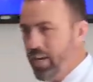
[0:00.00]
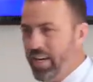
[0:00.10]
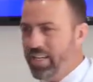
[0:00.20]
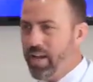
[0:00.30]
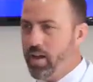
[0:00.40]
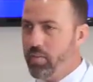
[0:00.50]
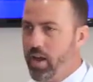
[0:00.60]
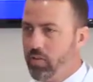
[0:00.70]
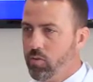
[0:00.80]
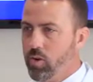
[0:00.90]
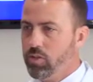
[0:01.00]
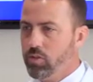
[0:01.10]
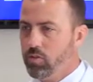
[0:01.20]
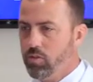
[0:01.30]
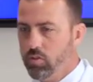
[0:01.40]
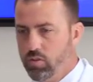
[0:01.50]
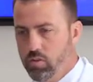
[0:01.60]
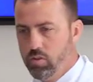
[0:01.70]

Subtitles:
me at any time and ask questions.